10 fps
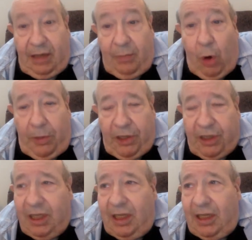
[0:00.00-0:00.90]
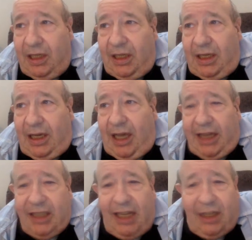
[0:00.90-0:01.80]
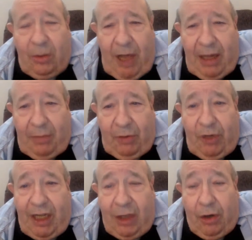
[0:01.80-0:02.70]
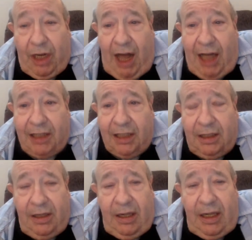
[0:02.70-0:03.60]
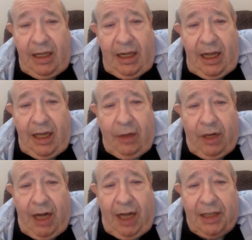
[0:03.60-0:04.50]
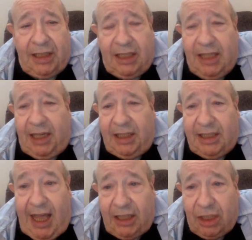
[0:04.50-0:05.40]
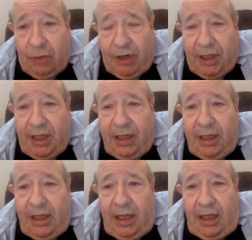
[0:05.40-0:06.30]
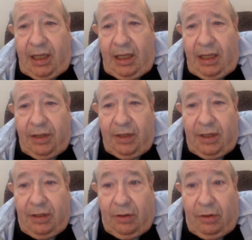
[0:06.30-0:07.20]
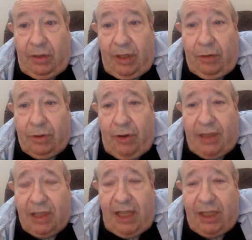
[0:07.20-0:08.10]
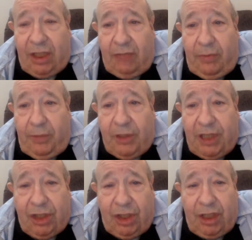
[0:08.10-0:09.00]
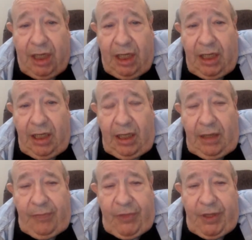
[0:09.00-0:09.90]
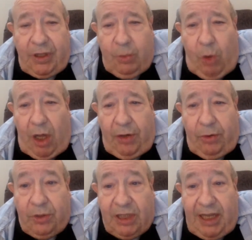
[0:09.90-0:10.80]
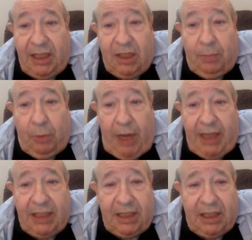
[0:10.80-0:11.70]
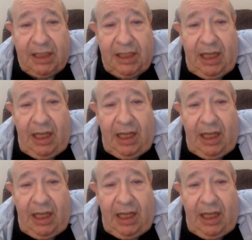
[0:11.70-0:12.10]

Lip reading: moment. And I said to him, I had been reading Yogananda, and Yogananda says that in Sanskrit, the literal translation of a musician is one who sings the praises